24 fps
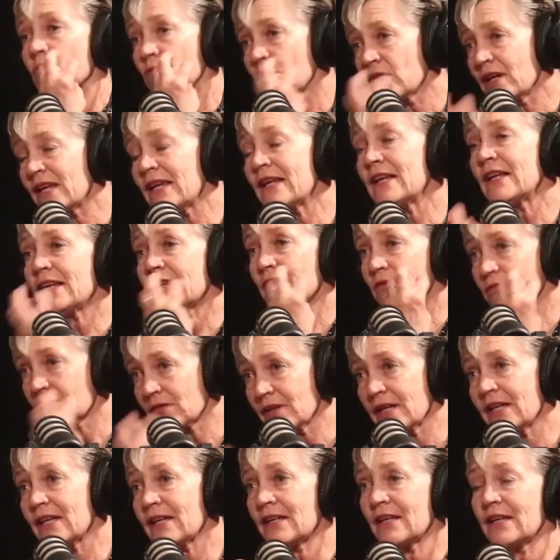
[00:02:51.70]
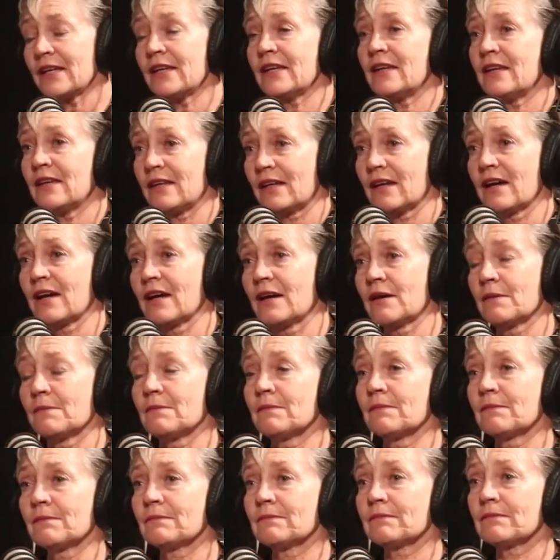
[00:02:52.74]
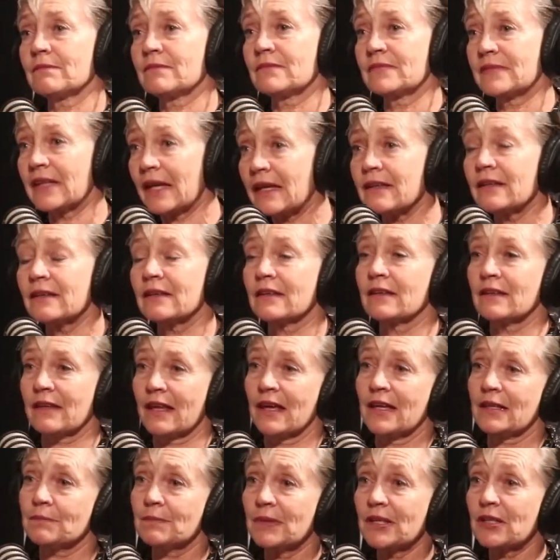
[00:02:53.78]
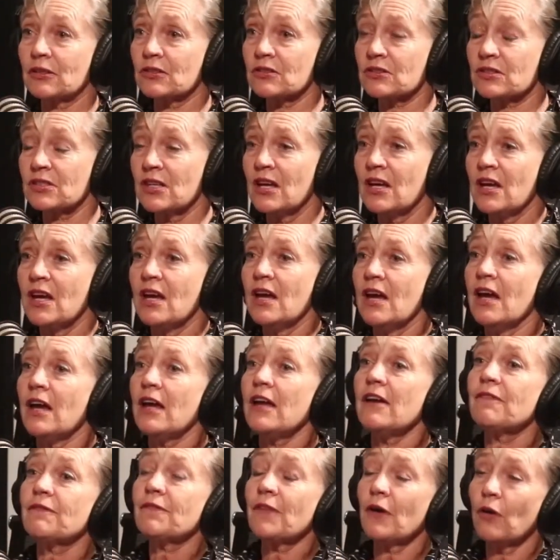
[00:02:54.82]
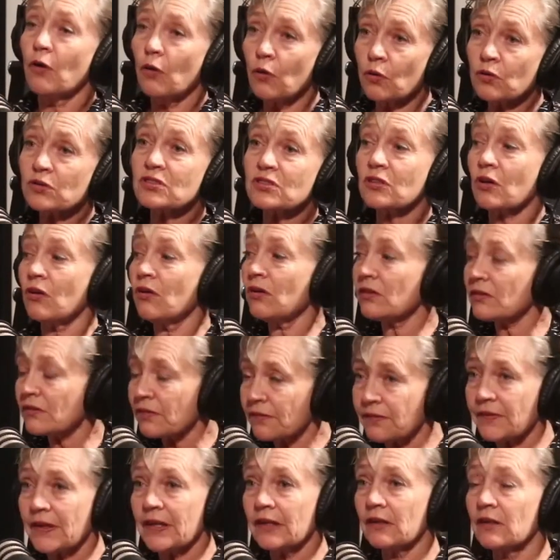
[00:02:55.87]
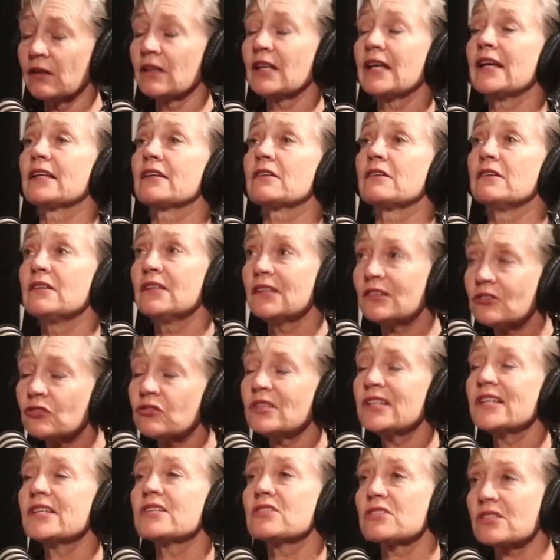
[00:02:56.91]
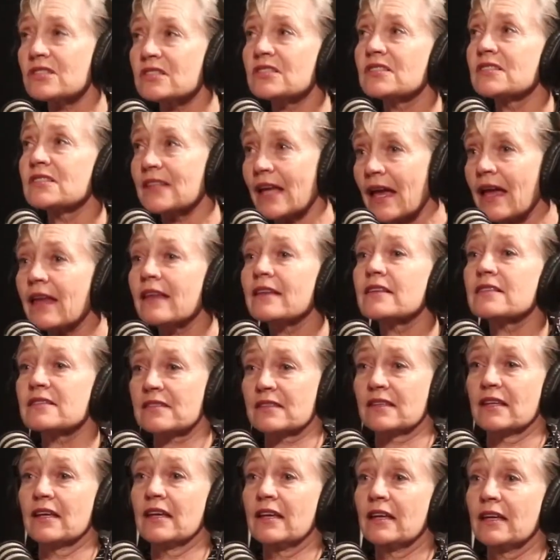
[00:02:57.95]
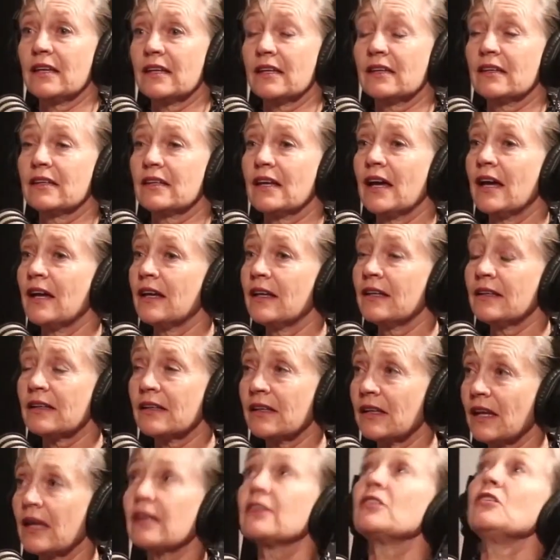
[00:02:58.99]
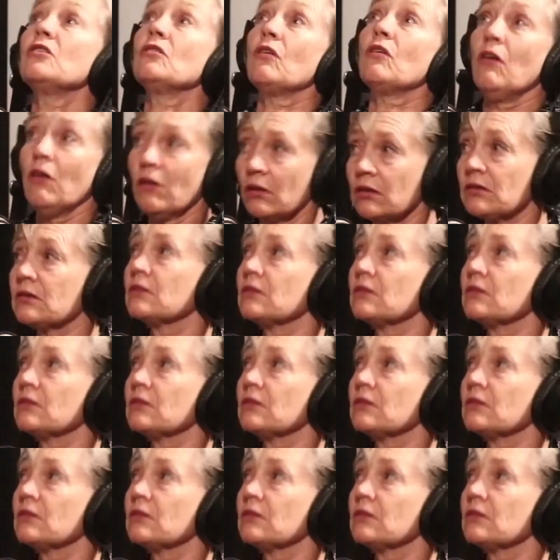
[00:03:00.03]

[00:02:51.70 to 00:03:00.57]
really deaden that, because if the horse can't feel, it literally just stands there. And you can't